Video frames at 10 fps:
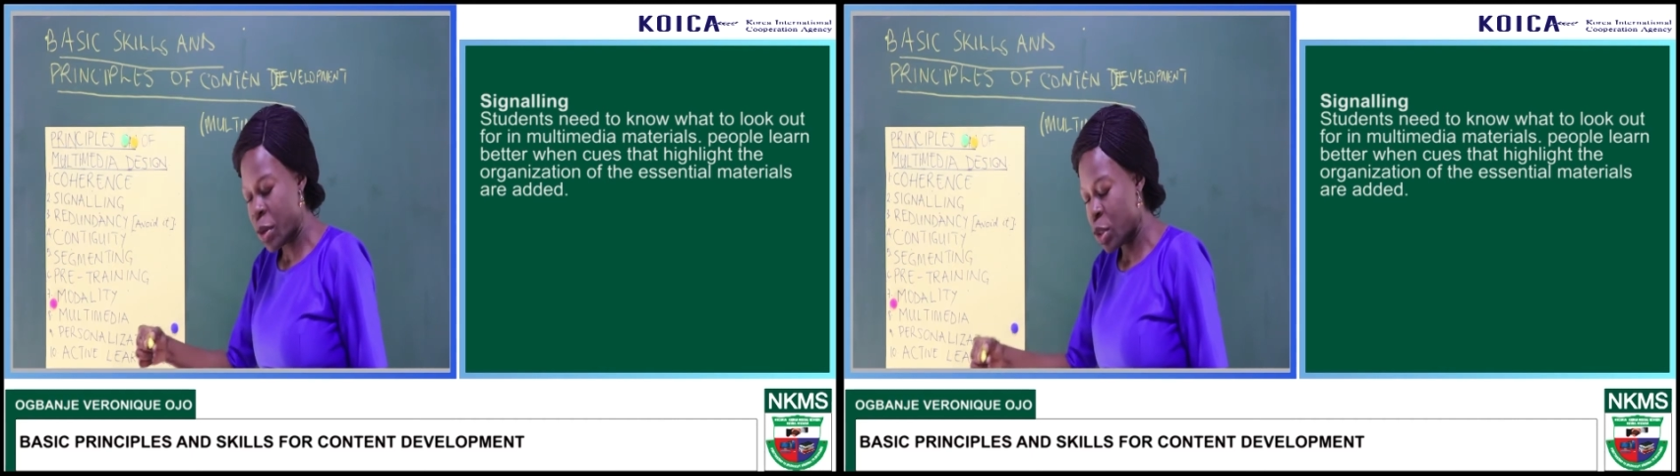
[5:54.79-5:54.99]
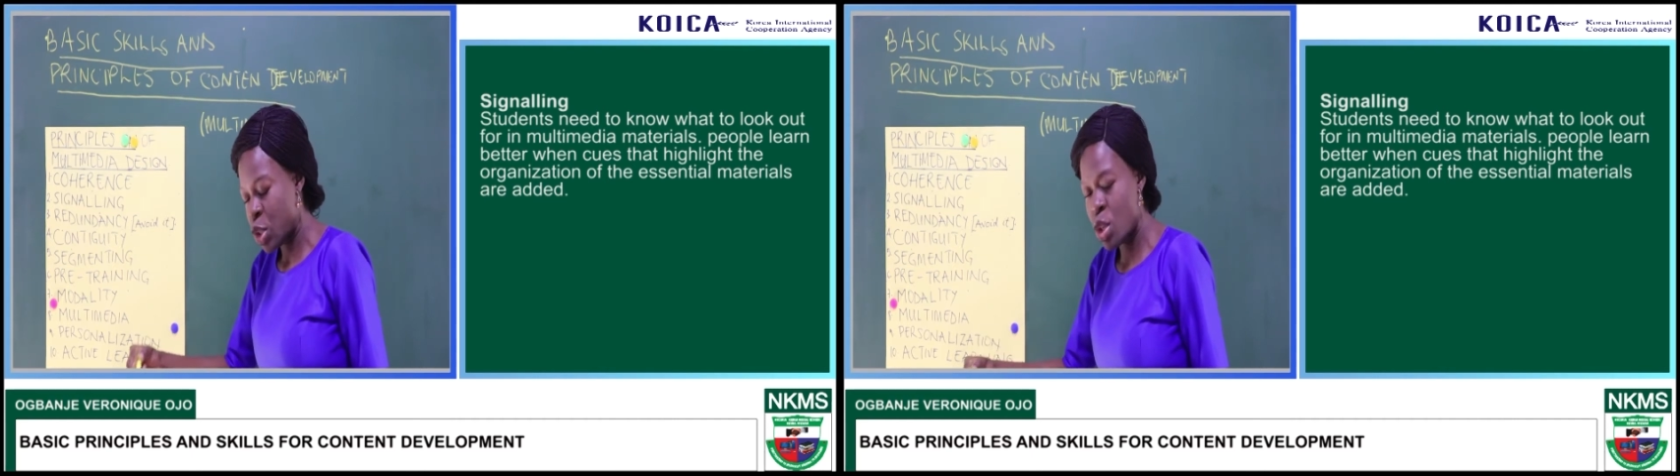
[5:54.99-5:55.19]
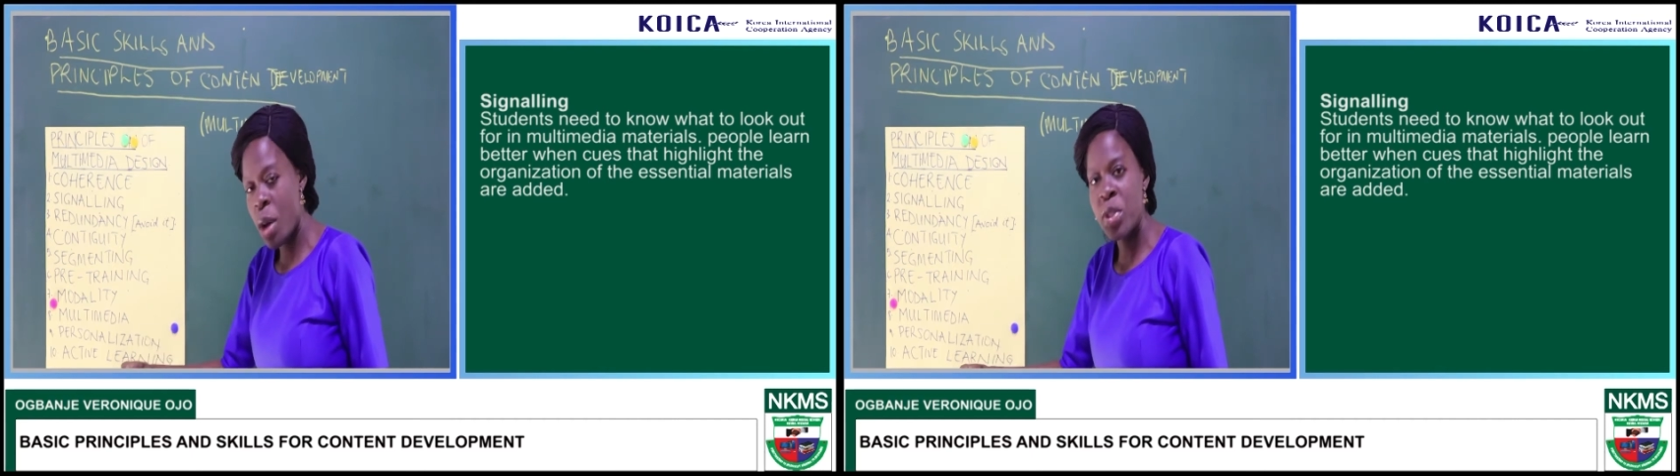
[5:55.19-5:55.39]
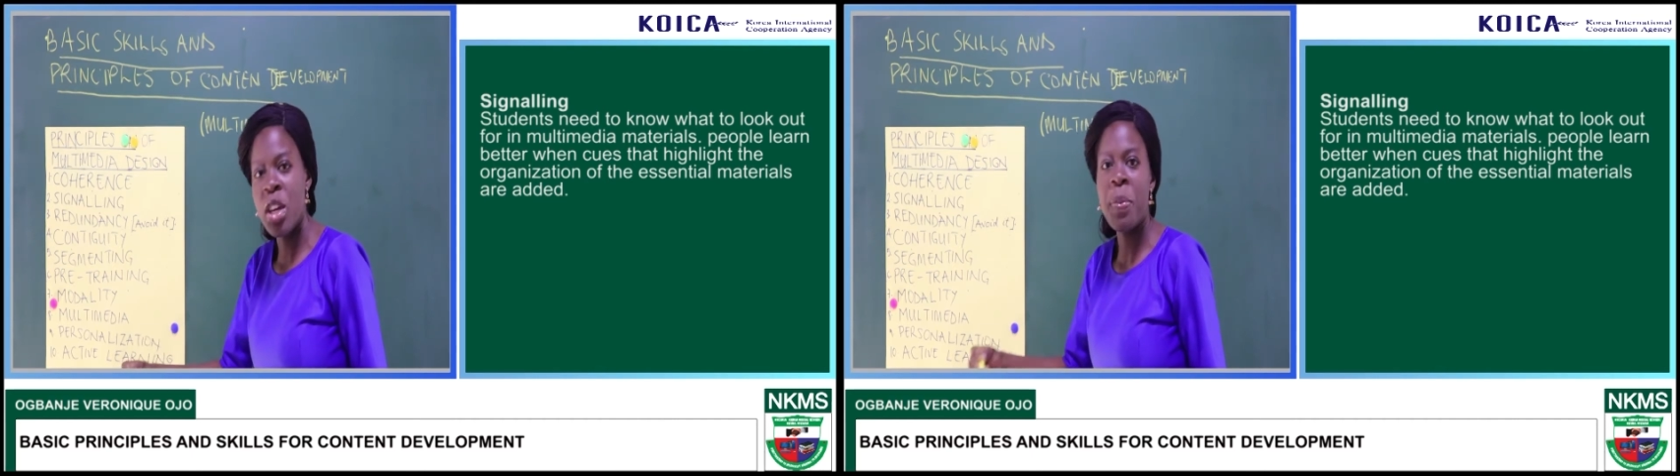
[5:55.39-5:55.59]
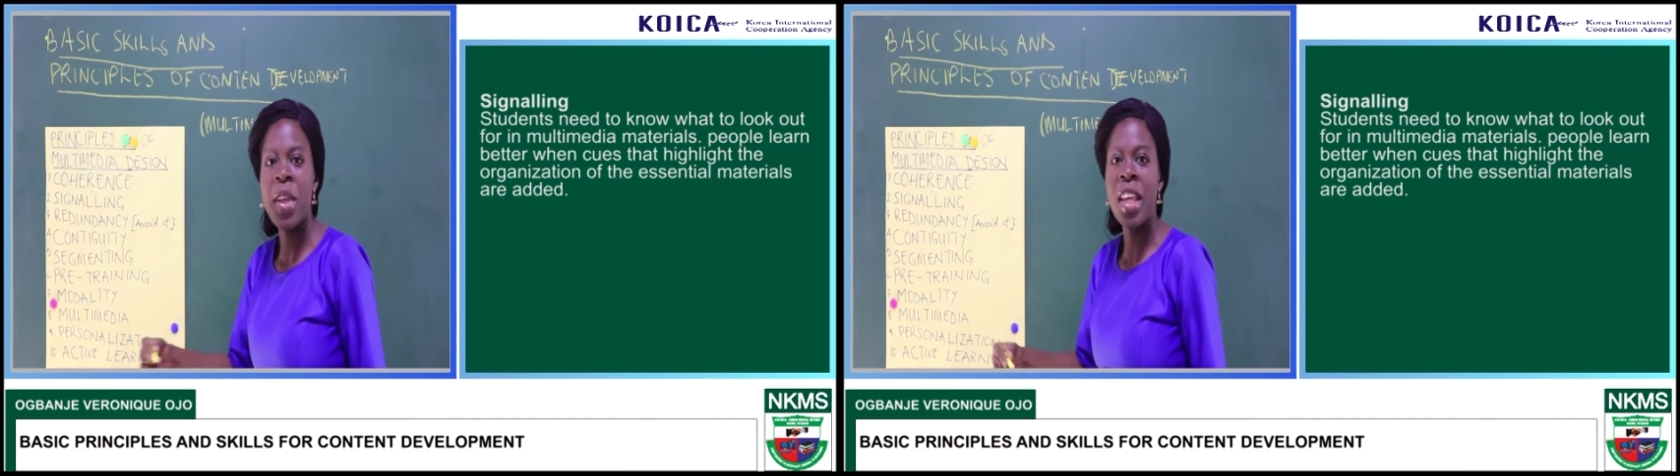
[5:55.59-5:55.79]

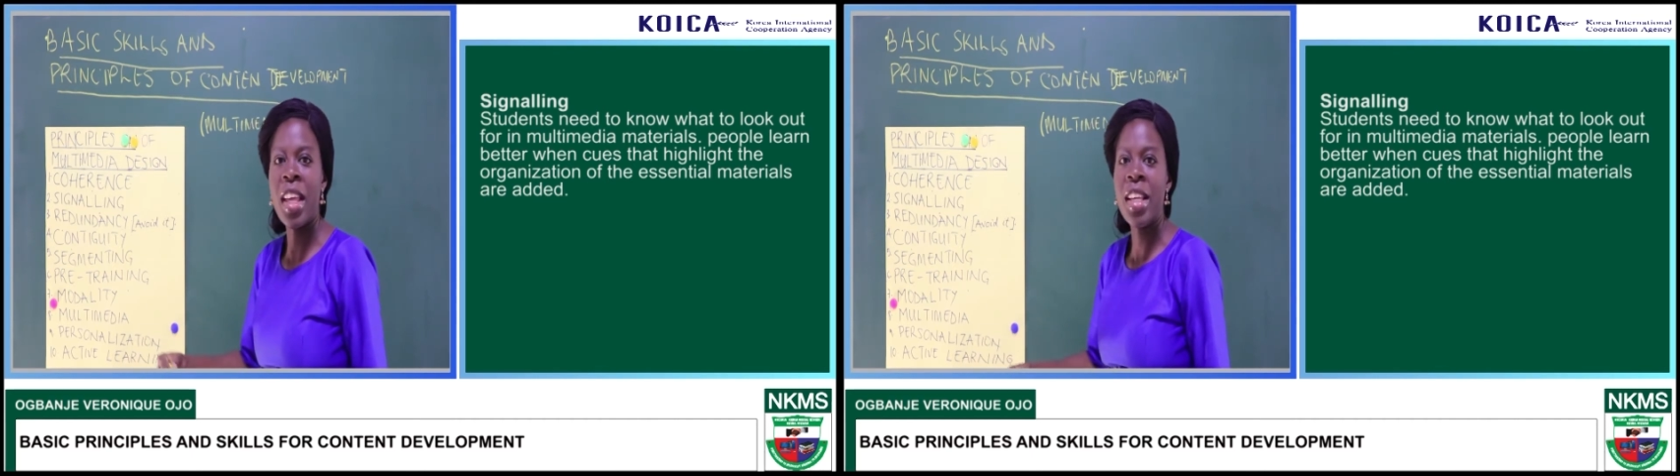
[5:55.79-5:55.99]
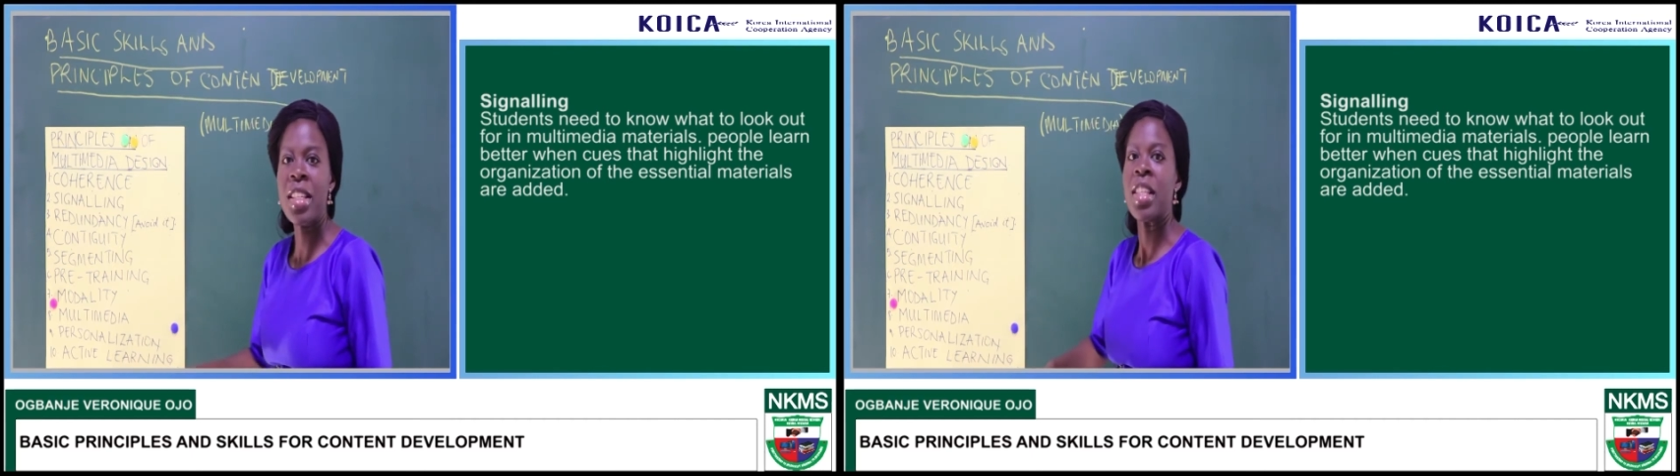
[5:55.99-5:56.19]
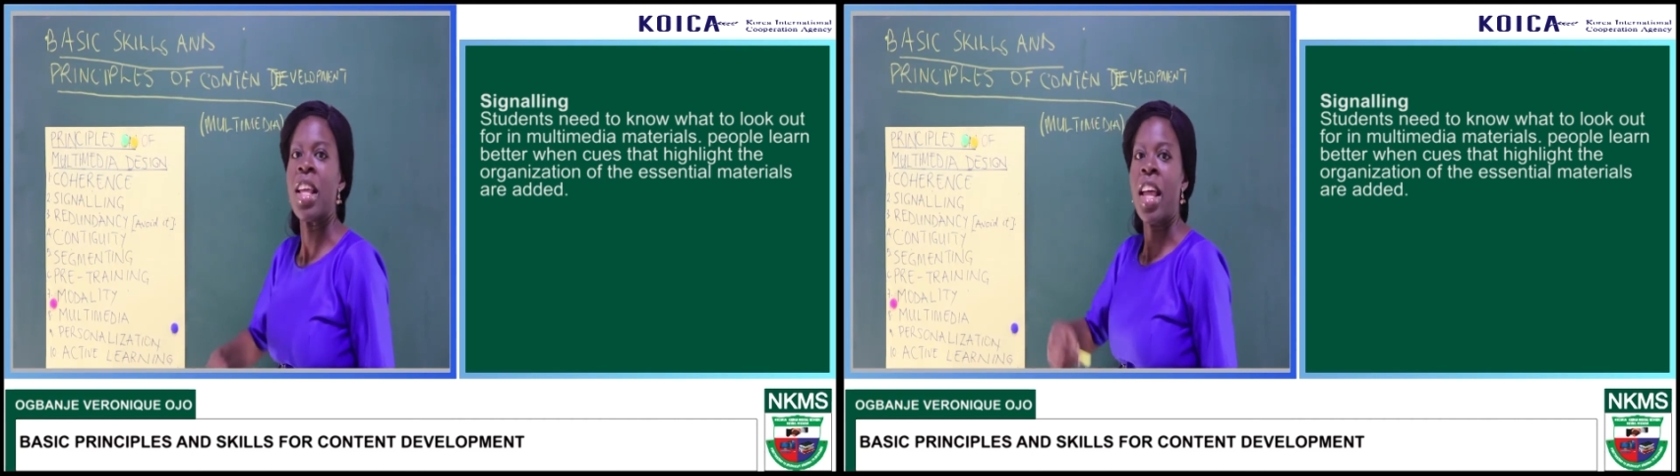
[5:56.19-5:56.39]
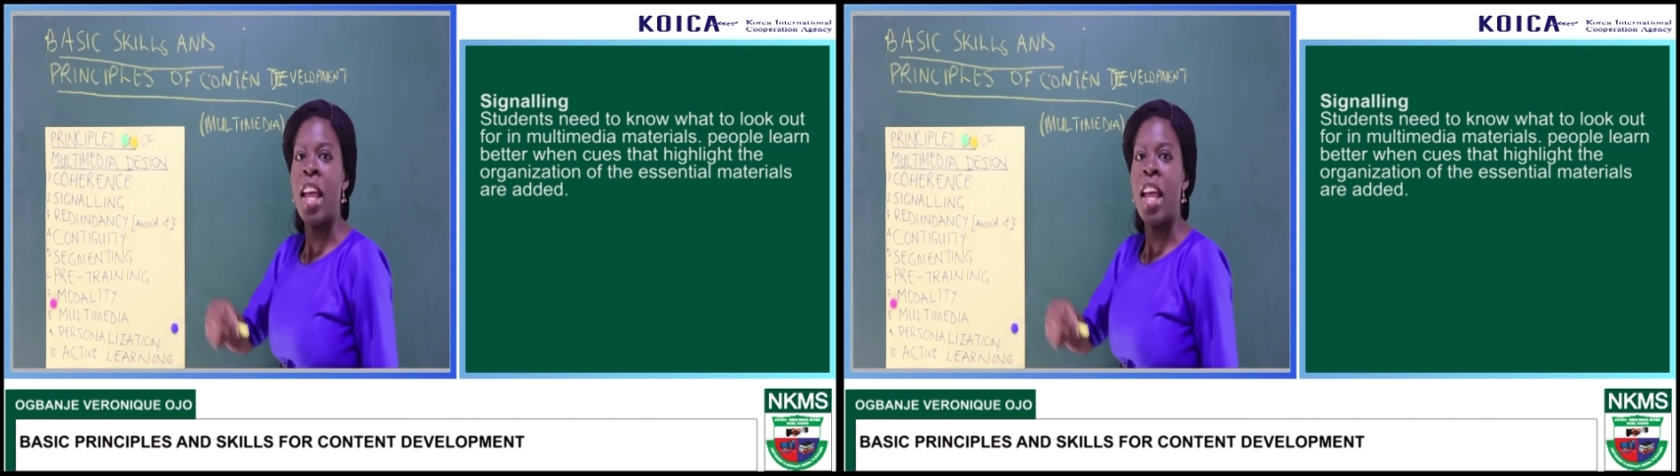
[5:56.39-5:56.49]
subtopic is